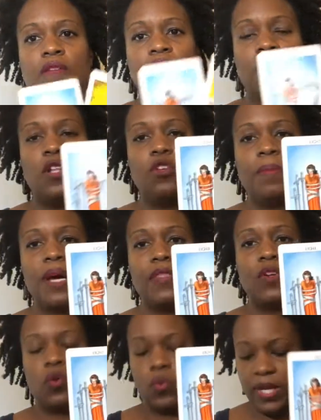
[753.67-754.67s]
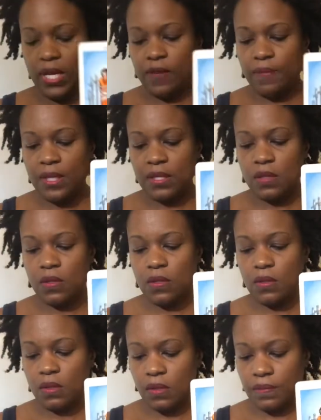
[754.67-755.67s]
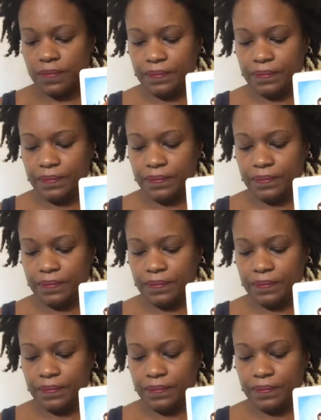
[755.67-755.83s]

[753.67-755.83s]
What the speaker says: followed by the Queen of Pentacles